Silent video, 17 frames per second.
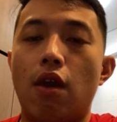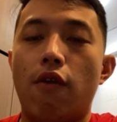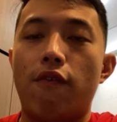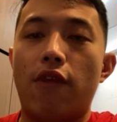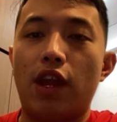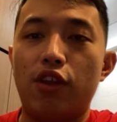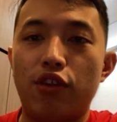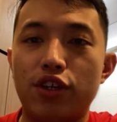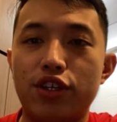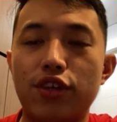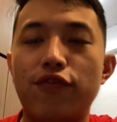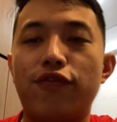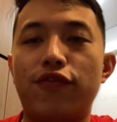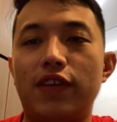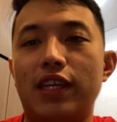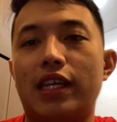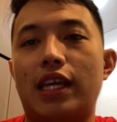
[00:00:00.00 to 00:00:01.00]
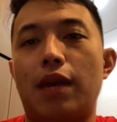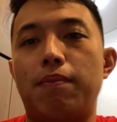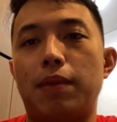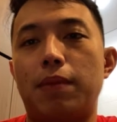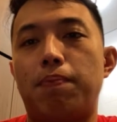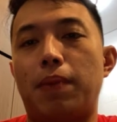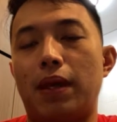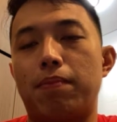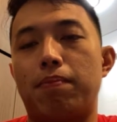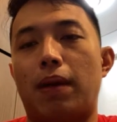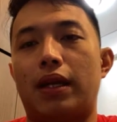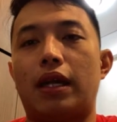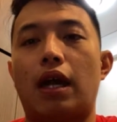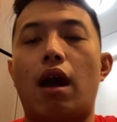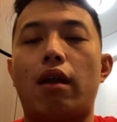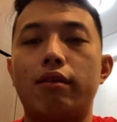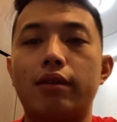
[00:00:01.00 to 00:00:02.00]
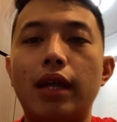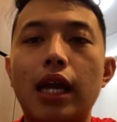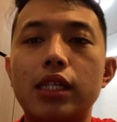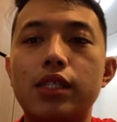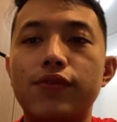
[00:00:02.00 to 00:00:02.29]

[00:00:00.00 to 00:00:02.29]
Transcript: Valuation fee can be paid by the RES